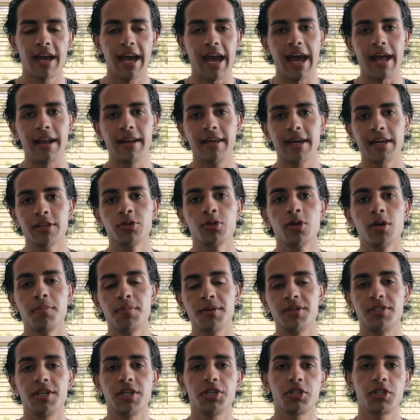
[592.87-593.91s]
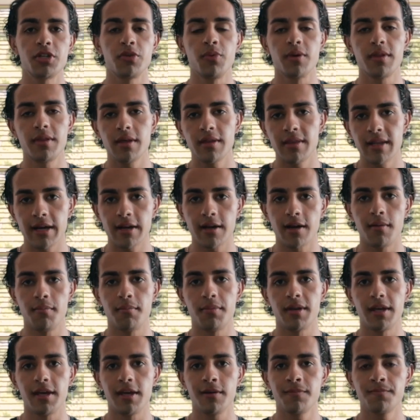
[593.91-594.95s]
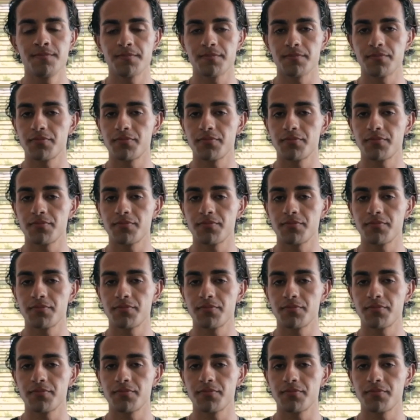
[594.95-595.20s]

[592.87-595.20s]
and get to a position within that company